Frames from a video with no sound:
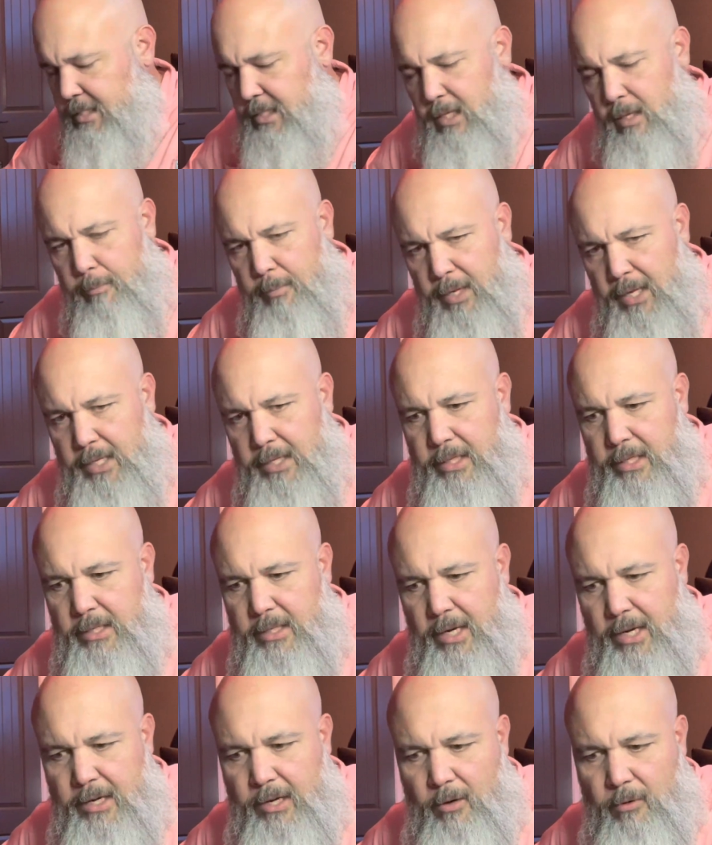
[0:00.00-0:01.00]
and the pieces,
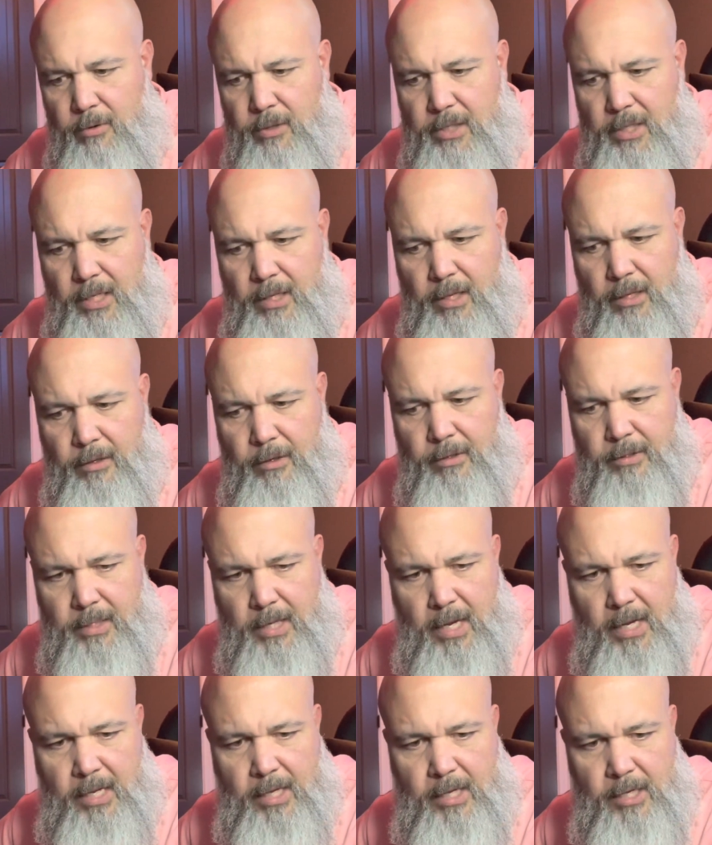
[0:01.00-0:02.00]
I don't see that there's
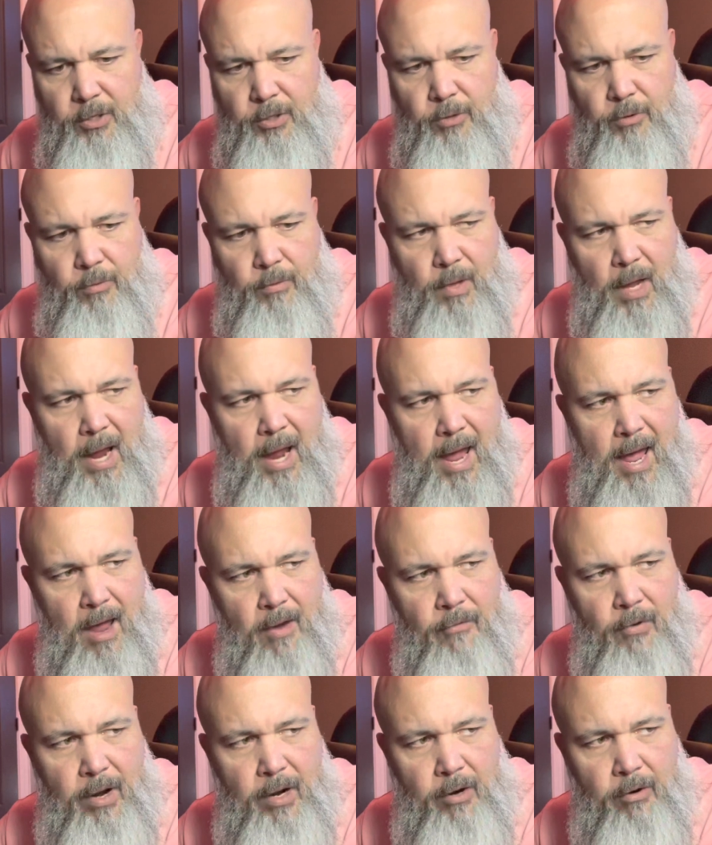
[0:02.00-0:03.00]
any issue. I
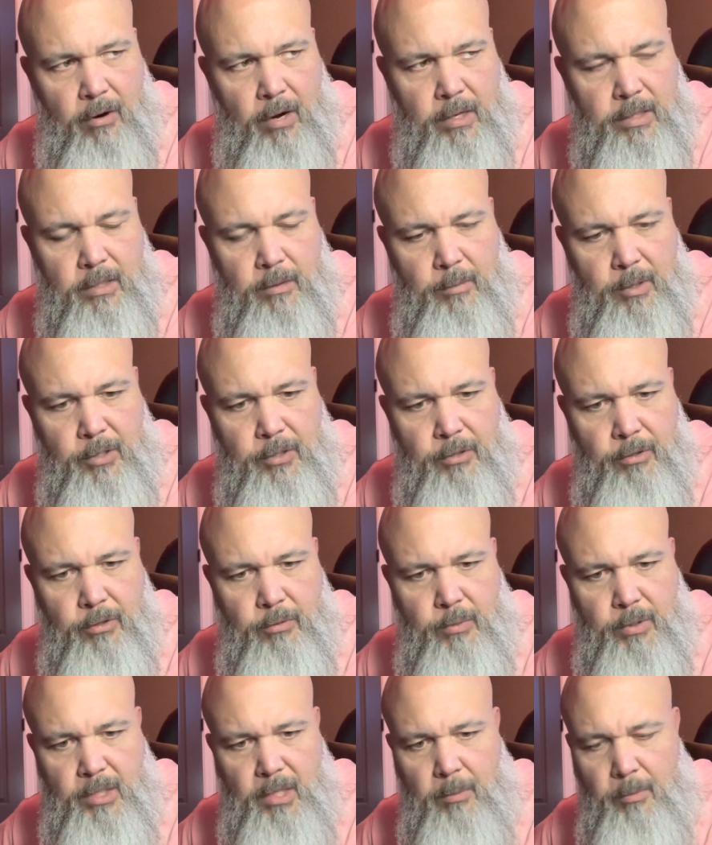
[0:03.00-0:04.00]
have ran across some issues
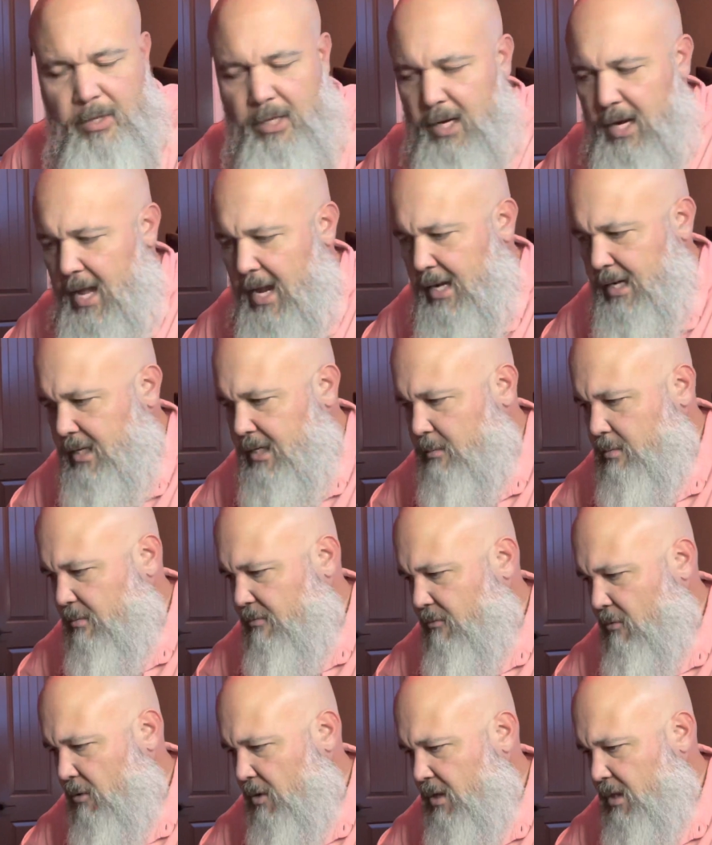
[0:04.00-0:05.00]
with some of the 90s
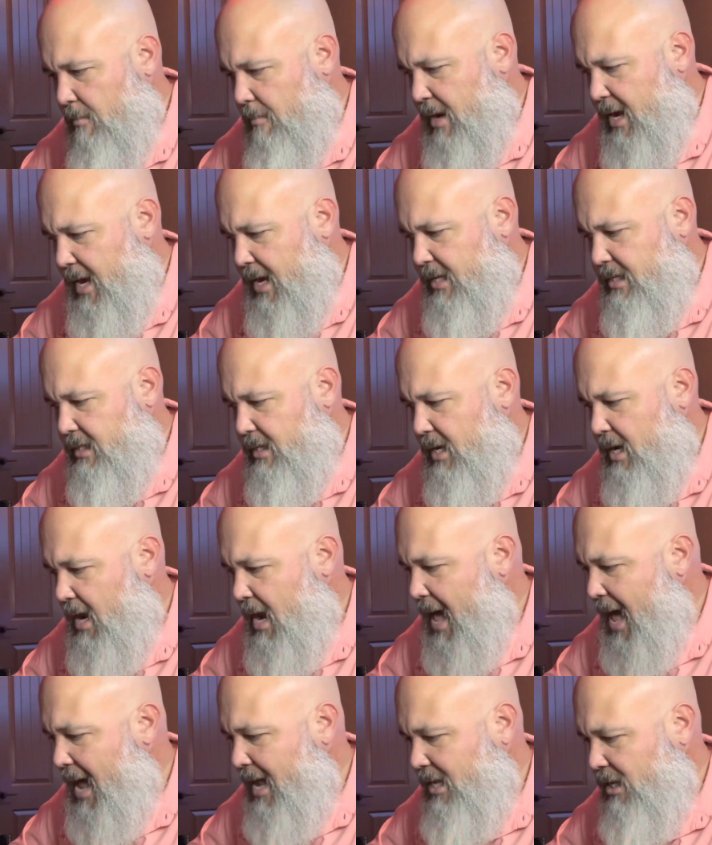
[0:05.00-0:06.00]
before in the past,
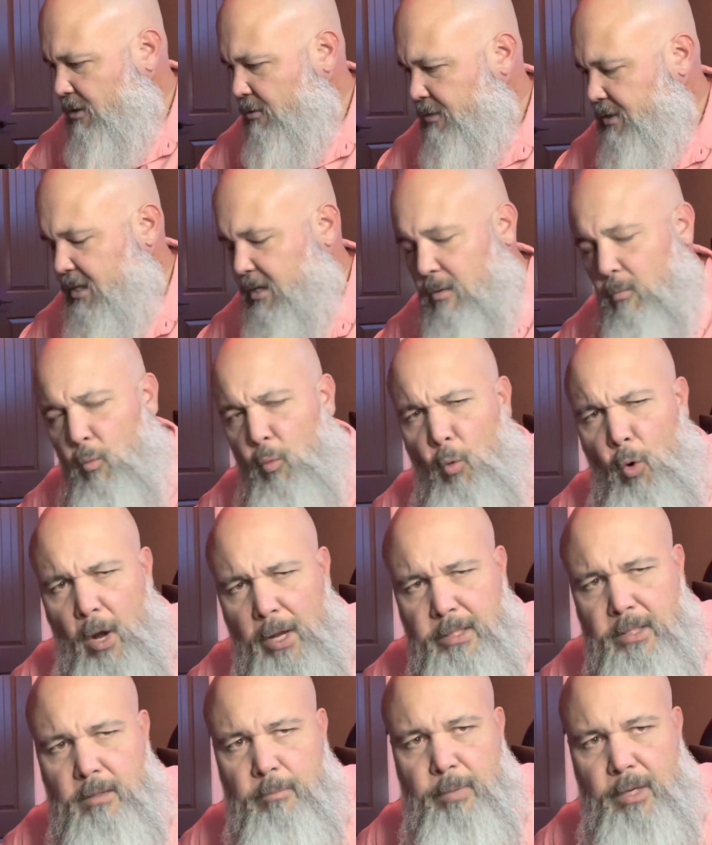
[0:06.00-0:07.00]
not using them
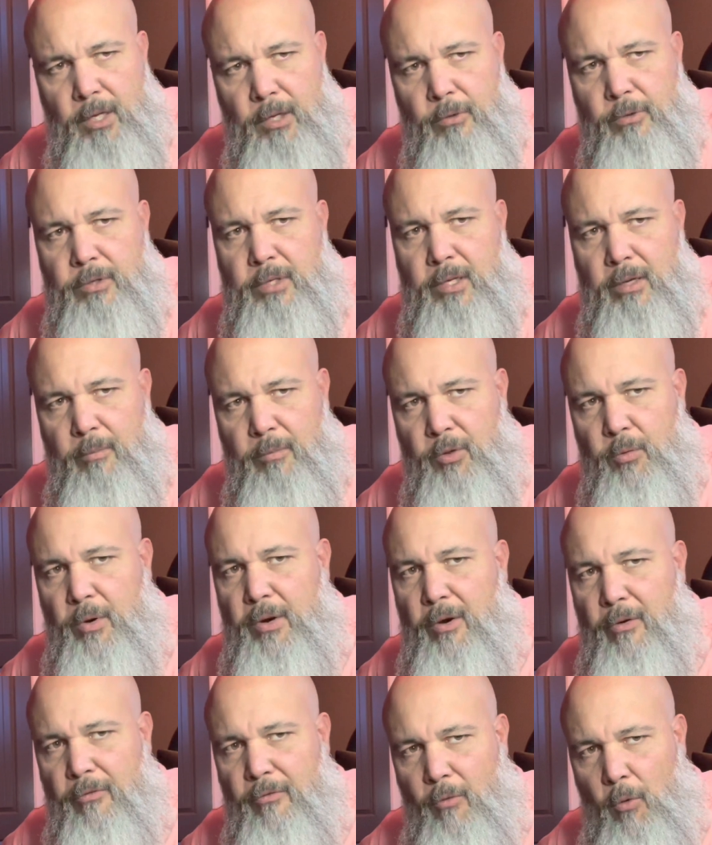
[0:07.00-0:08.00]
once, but using them
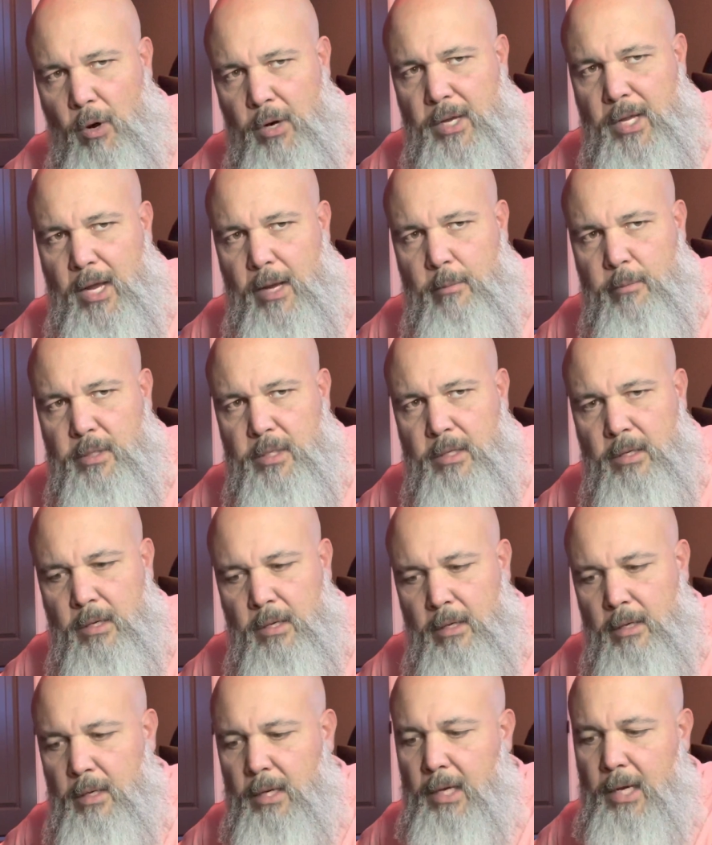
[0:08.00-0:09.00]
3 or 4 times,
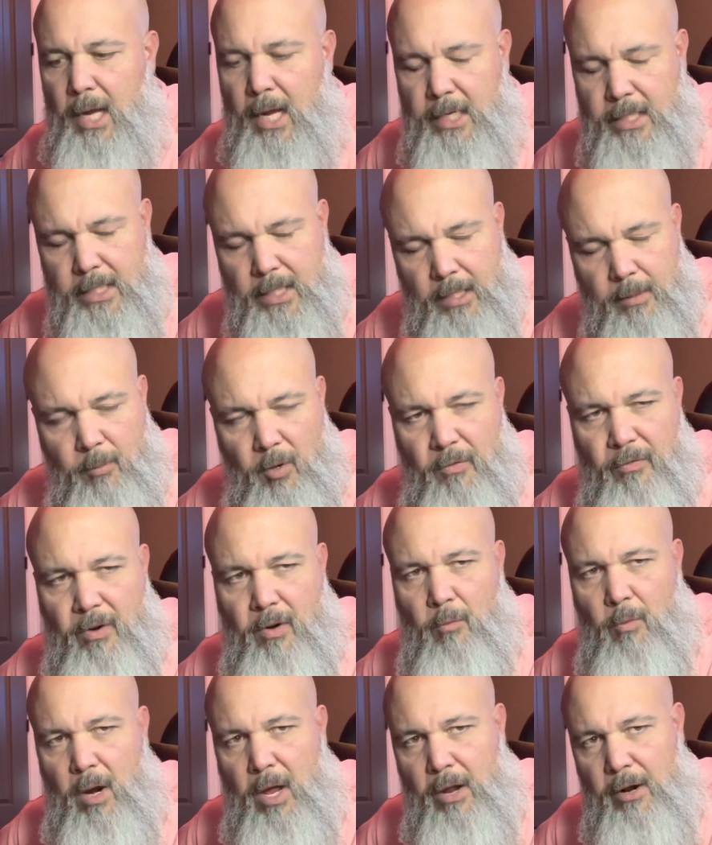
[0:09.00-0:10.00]
constantly moving
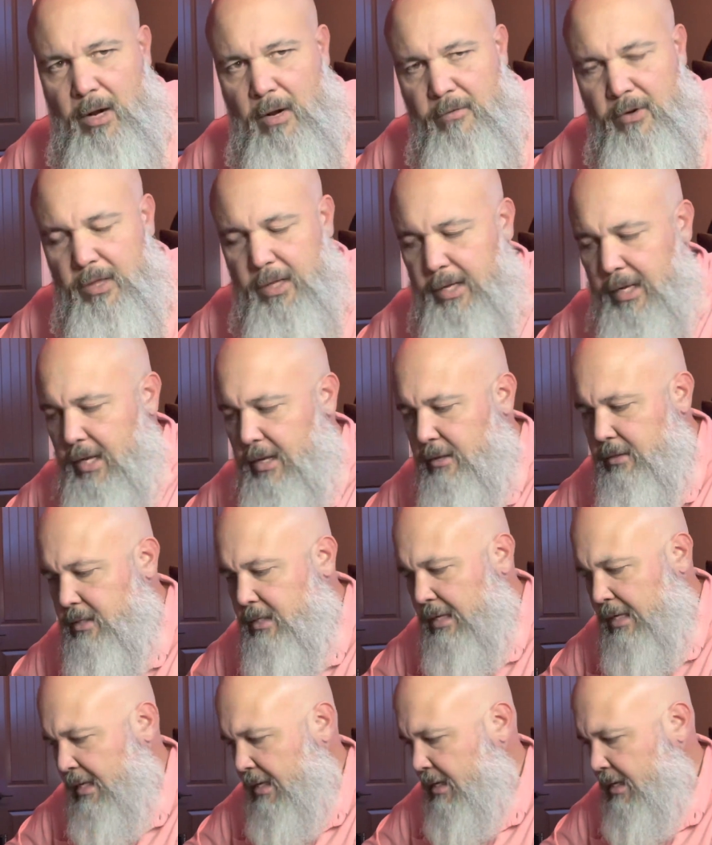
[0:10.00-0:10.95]
them around and everything else.